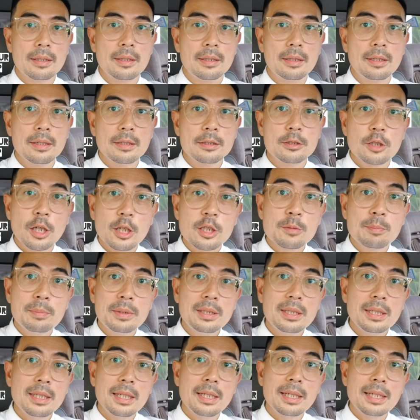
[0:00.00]
The
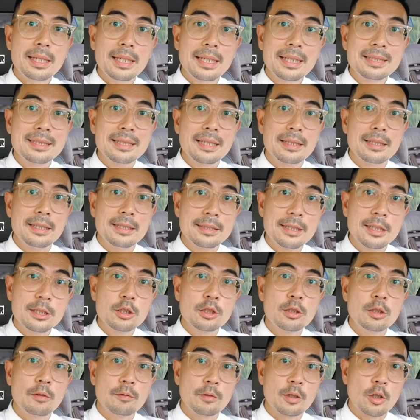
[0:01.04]
judgment is the
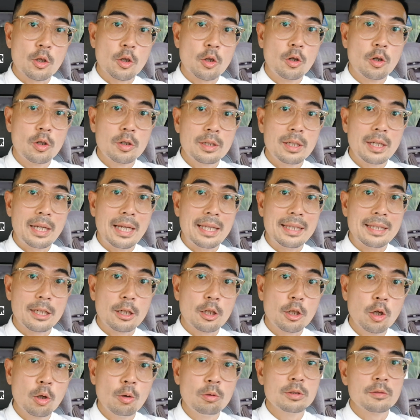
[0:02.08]
decision of the court at the
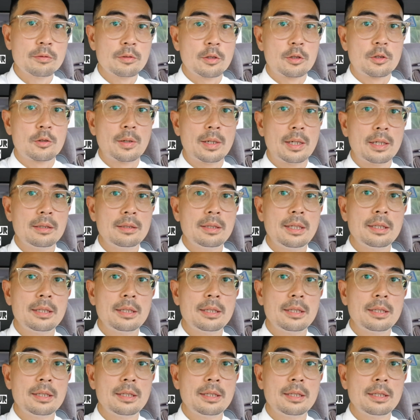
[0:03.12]
close of the trial,